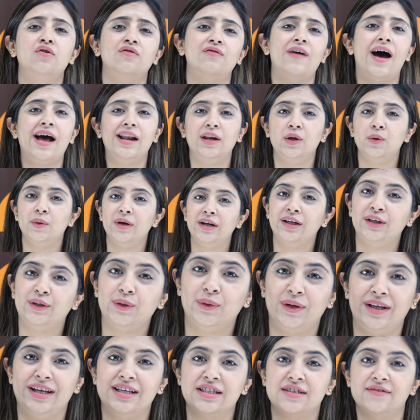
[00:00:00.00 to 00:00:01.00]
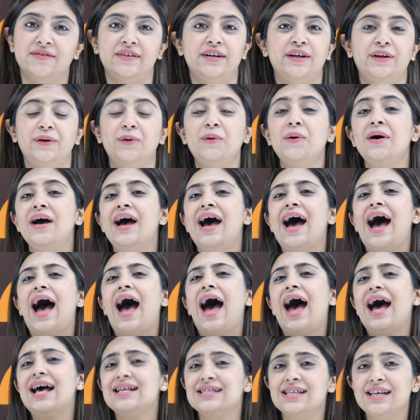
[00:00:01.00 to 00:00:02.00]
of value in today's video
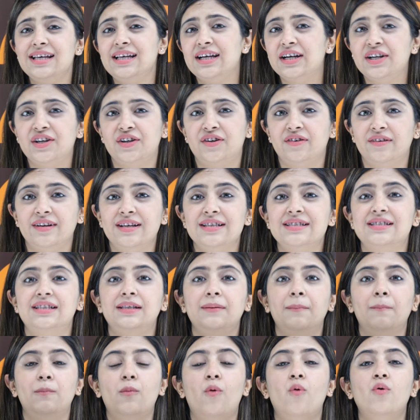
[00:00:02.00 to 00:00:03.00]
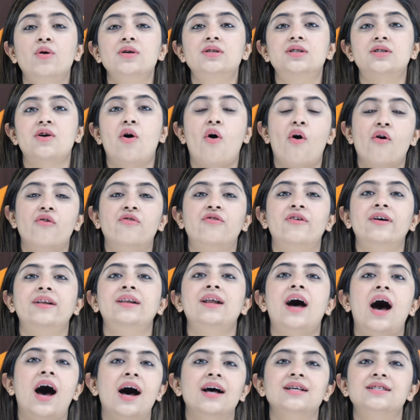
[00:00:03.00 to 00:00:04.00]
as I address the most
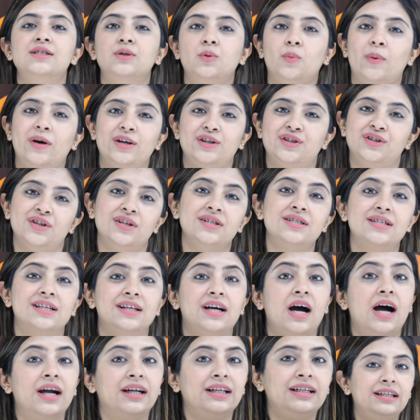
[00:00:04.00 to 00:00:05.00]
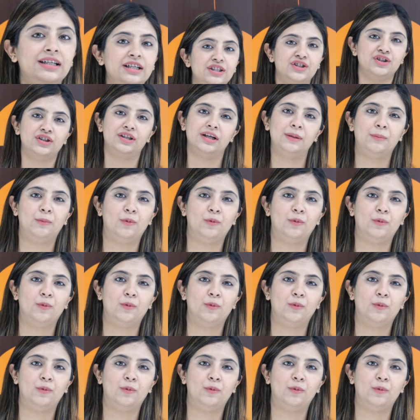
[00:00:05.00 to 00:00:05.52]
often asked questions regarding digital